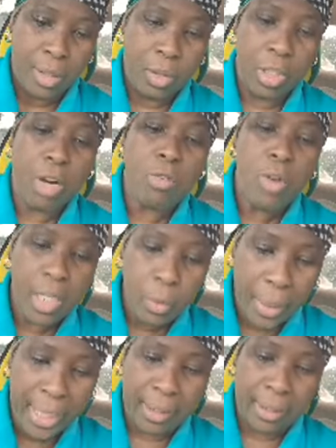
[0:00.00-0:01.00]
I'm gonna go run
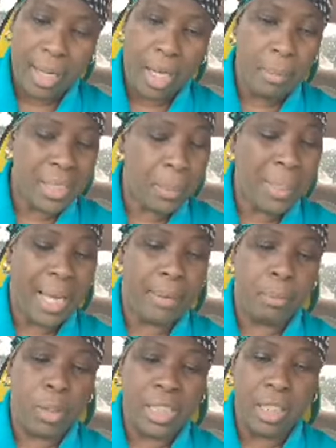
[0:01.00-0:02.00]
with it. Because I must be
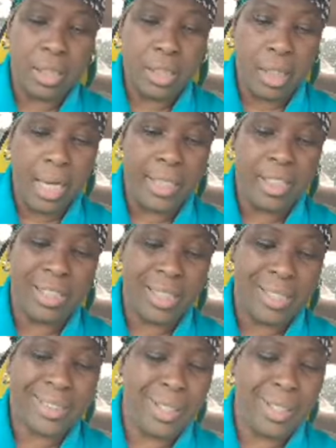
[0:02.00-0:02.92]
Muslim, so I'm just thinking,